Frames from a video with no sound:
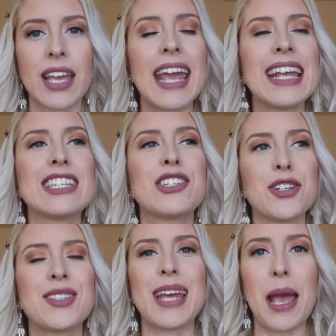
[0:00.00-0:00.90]
It is
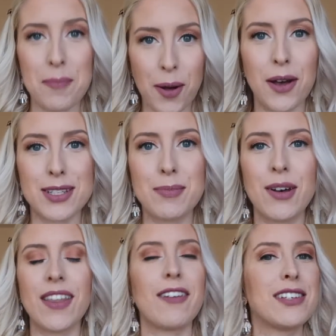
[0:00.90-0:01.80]
just
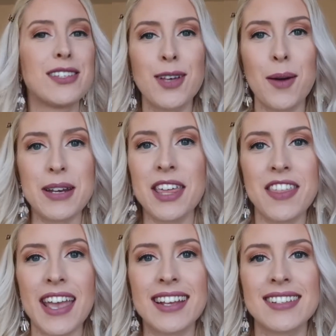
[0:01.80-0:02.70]
impossible. There are so many things.